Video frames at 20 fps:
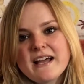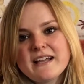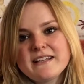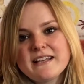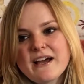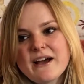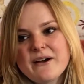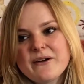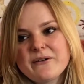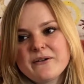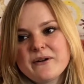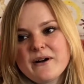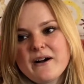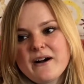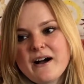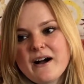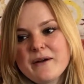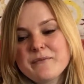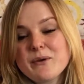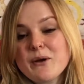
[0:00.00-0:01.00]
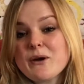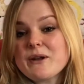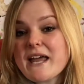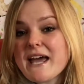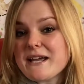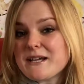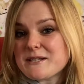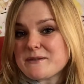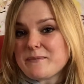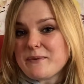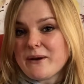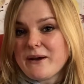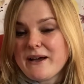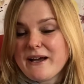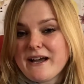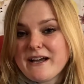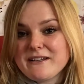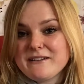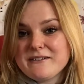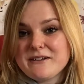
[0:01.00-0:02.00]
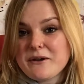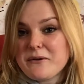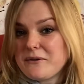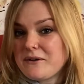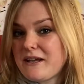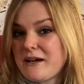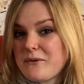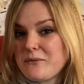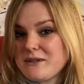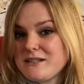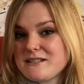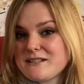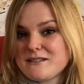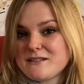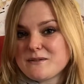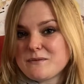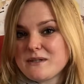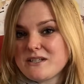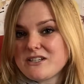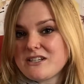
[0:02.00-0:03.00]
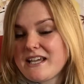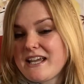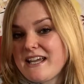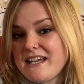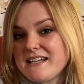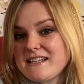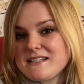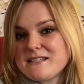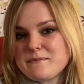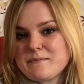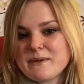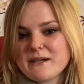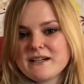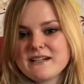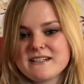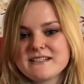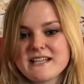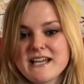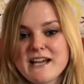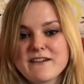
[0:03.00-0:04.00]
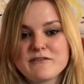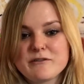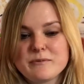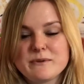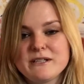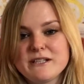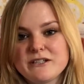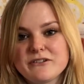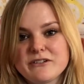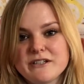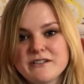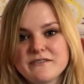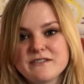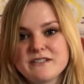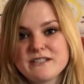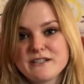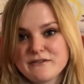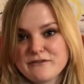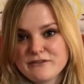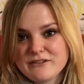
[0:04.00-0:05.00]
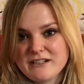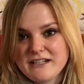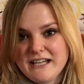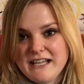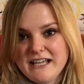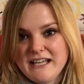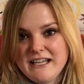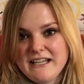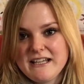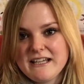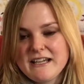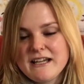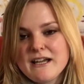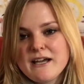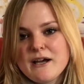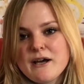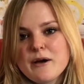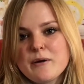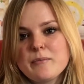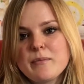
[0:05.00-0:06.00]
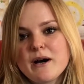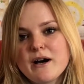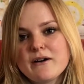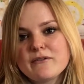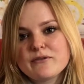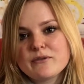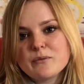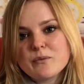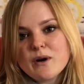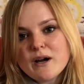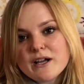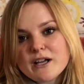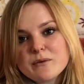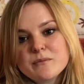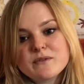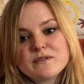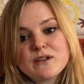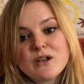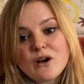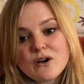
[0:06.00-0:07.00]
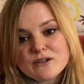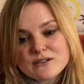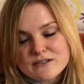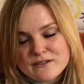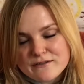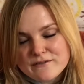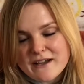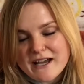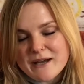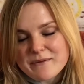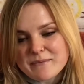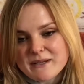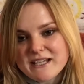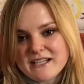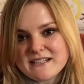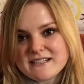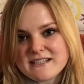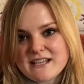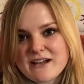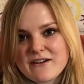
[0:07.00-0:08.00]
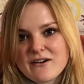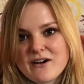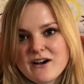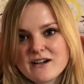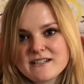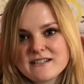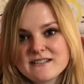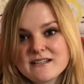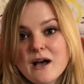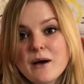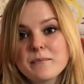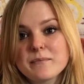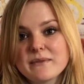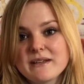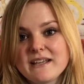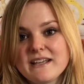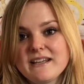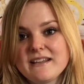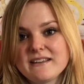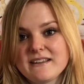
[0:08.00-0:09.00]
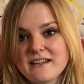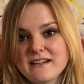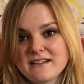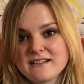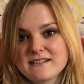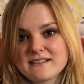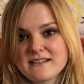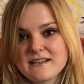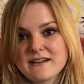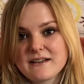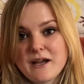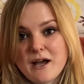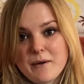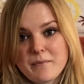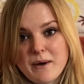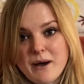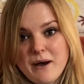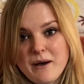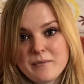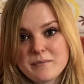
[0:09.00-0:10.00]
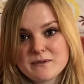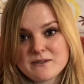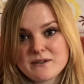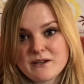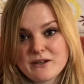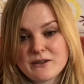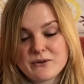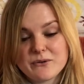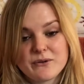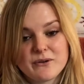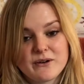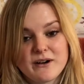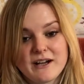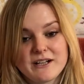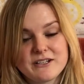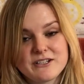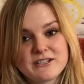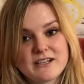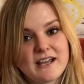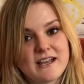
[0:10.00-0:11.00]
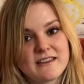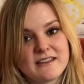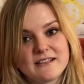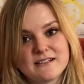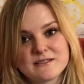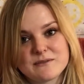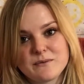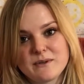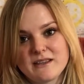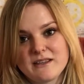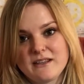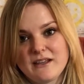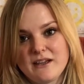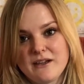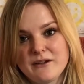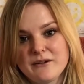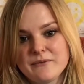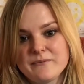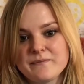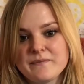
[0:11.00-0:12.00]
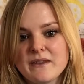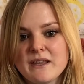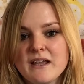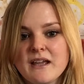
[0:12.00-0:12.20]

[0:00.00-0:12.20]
Now, I'm not an expert and no one at Winston's Wish is, because everybody grieves differently. But from working with lots of families, there are some key things that come up, so I thought I'd share these with you.